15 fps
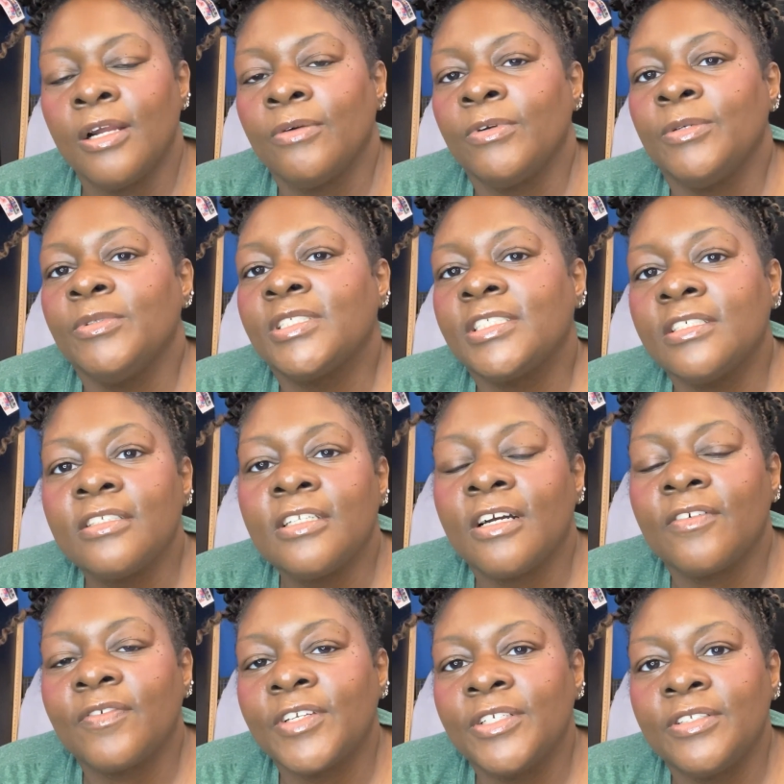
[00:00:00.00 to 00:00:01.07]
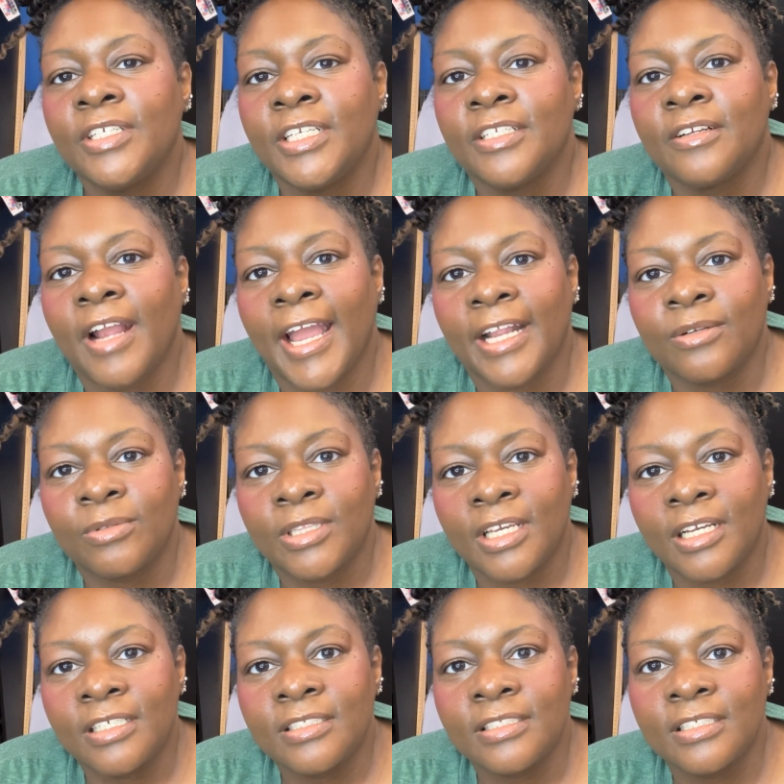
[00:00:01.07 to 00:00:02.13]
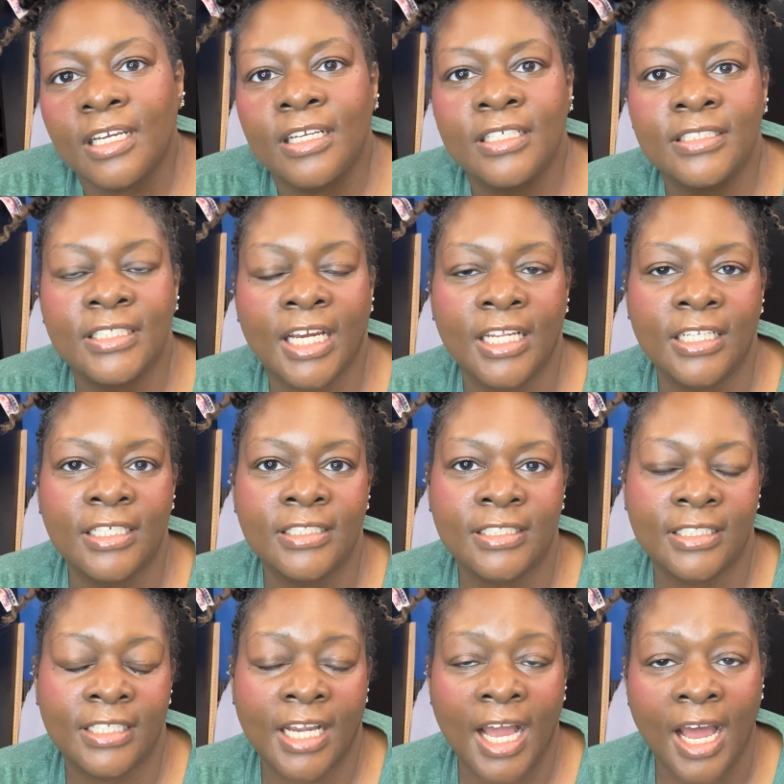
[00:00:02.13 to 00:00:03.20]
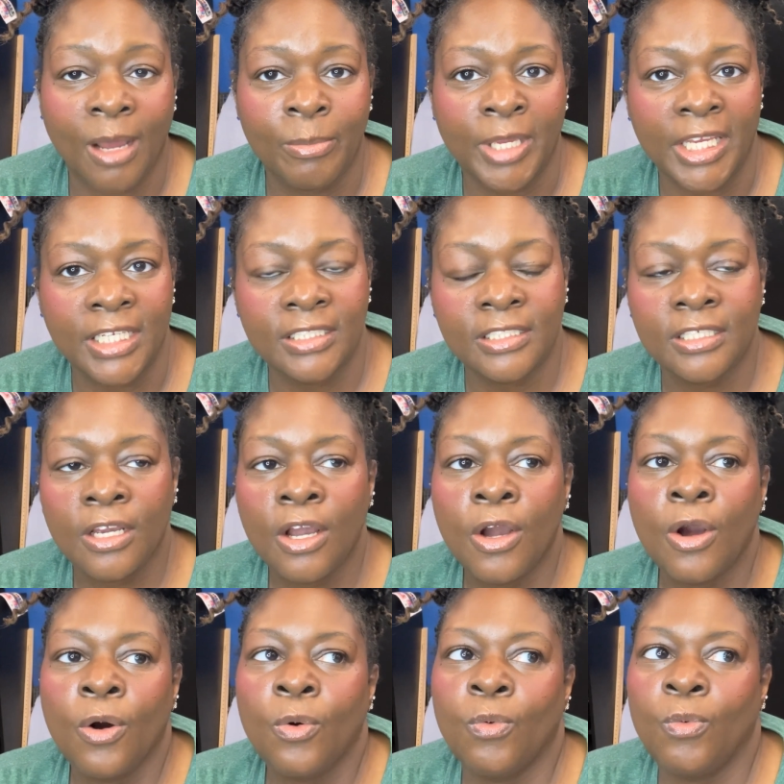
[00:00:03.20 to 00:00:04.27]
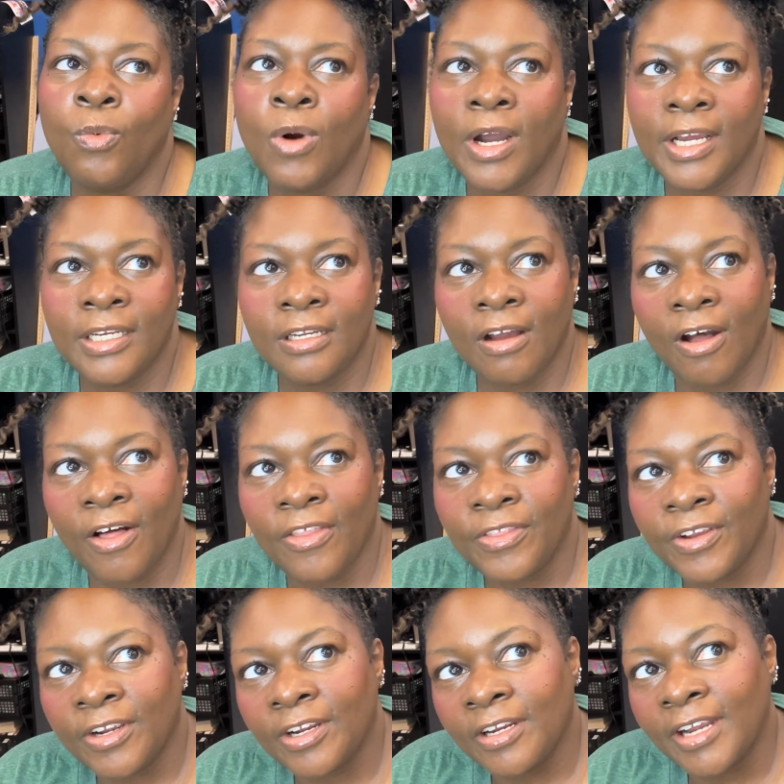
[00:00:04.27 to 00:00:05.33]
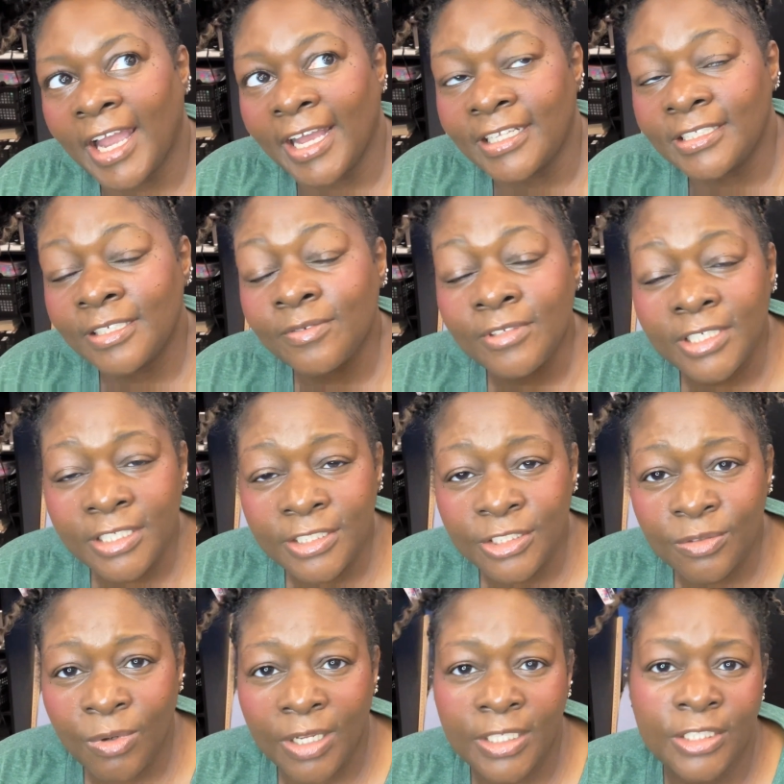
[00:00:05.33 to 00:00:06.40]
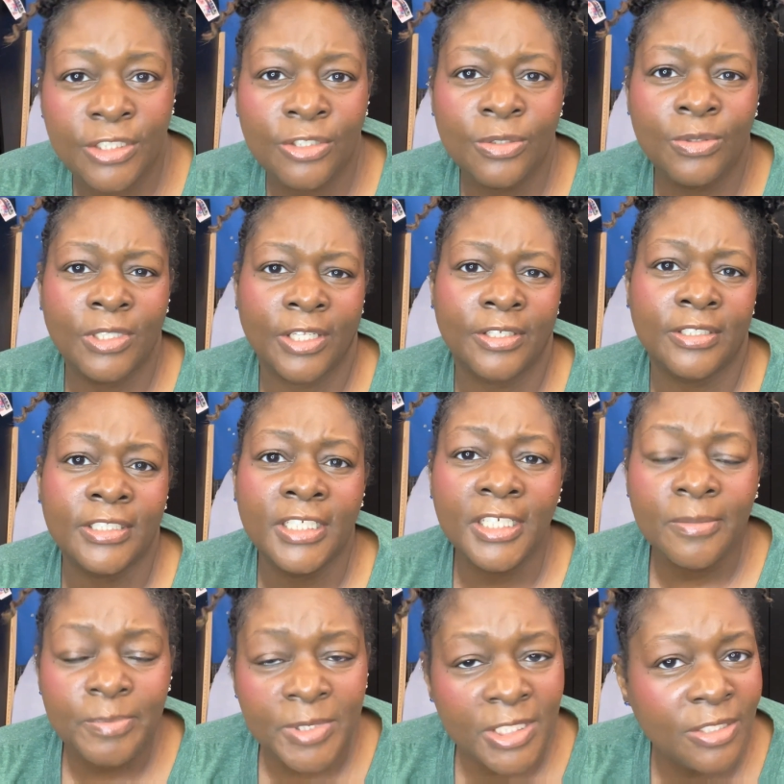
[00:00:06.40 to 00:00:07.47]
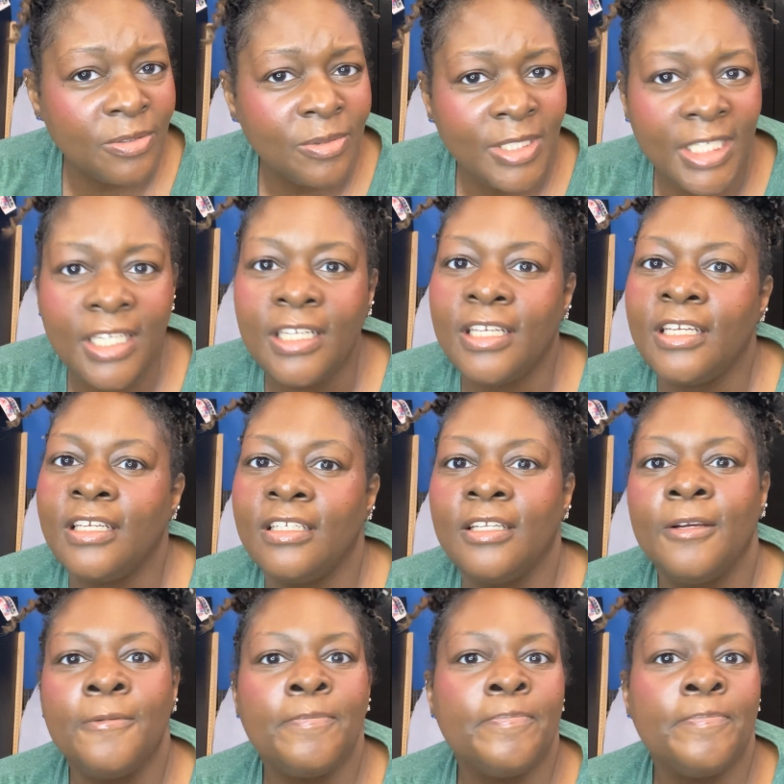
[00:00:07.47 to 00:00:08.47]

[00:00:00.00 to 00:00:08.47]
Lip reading: We would still love for you to interact with us. Tell us in the comments what other activities you want to do, what other tips you need,